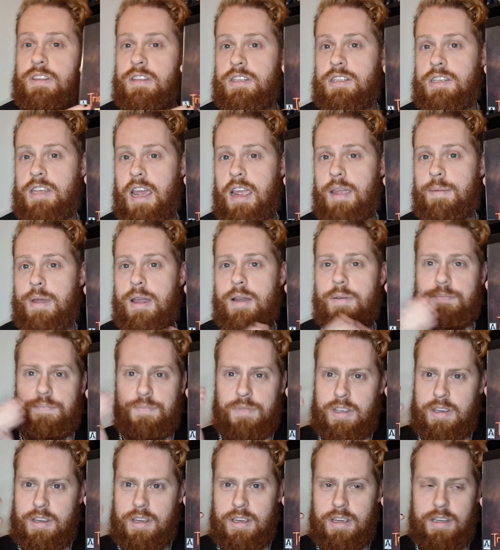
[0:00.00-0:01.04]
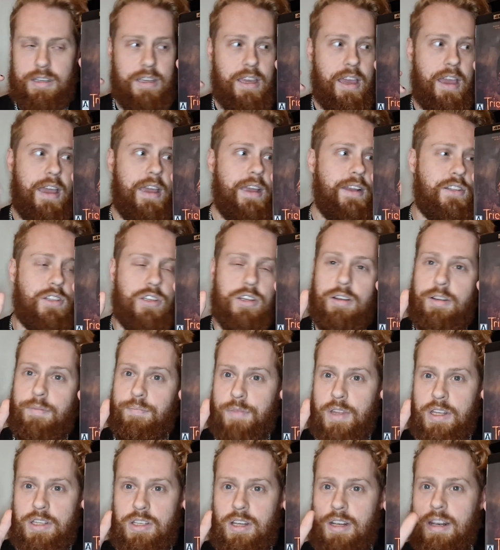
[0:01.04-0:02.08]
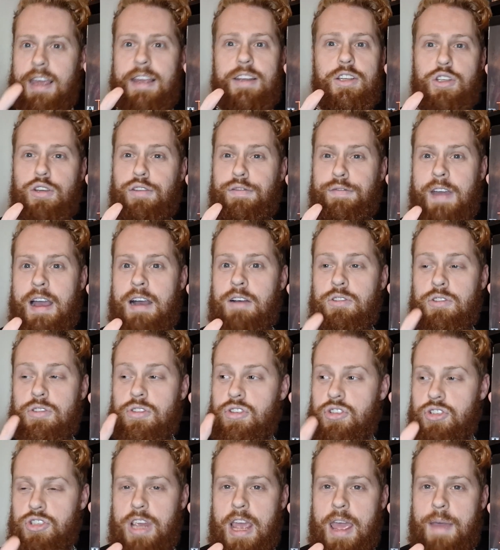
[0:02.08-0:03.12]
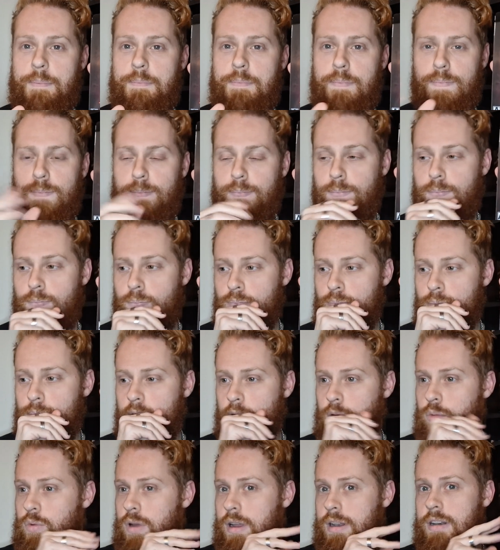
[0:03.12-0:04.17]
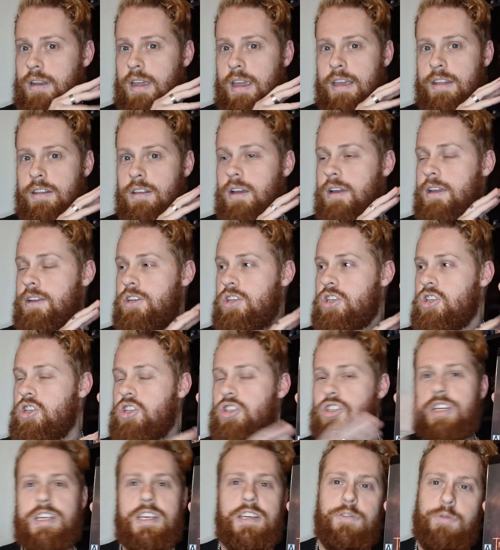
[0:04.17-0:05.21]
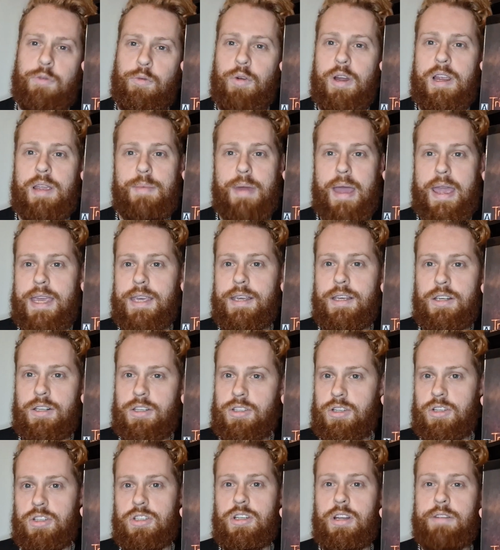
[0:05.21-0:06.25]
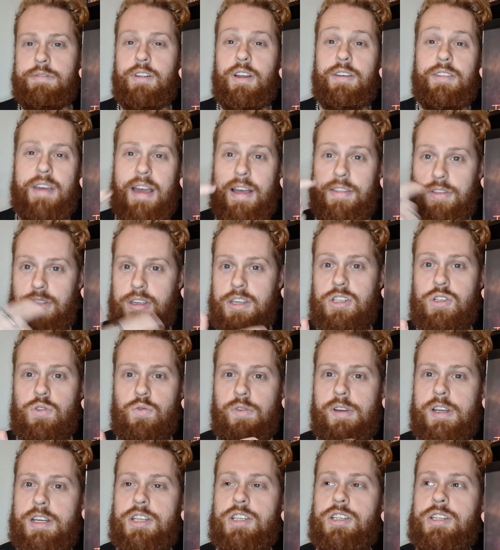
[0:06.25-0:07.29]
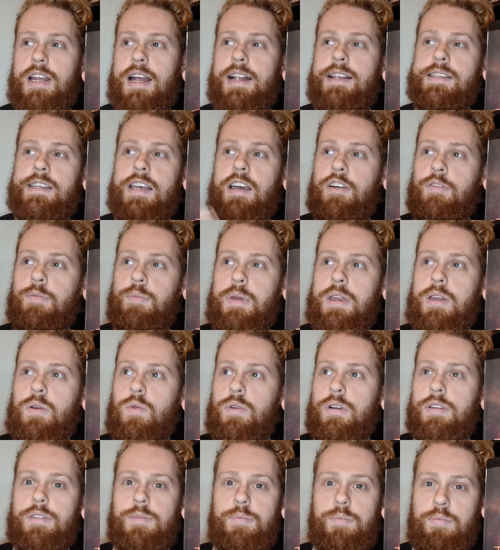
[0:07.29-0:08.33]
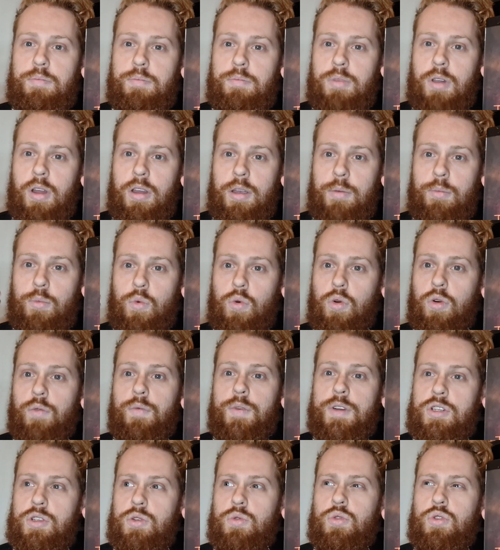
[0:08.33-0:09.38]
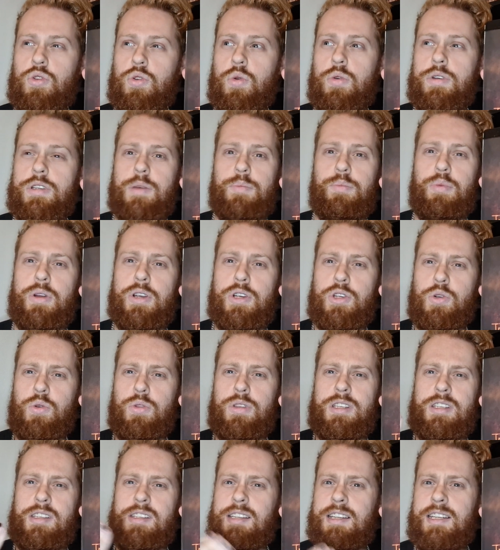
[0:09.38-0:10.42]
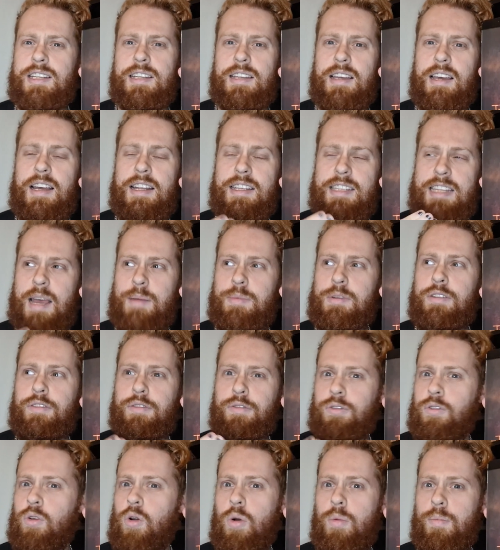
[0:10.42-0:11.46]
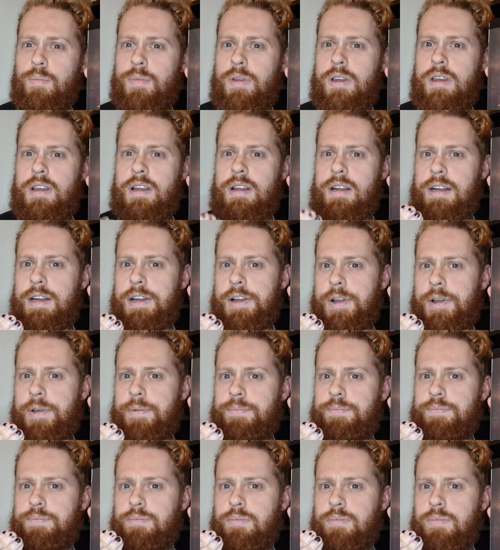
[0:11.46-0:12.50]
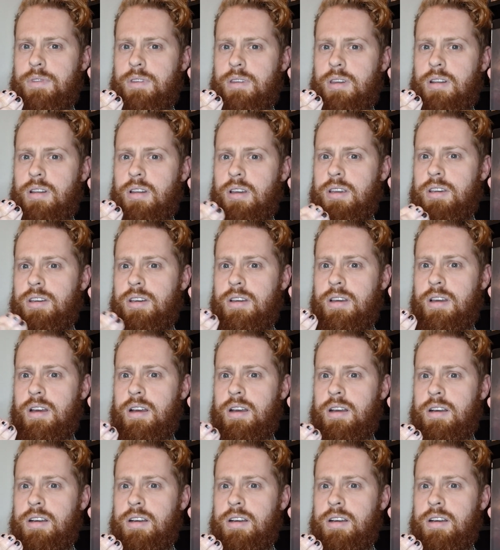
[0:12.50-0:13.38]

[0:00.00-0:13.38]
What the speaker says: this came out. Yeah, it's a late 2000s gem. When in a sea of remakes and stuff like that, this really stands out of being one of the more original stories. I'm pretty sure this is adapted from a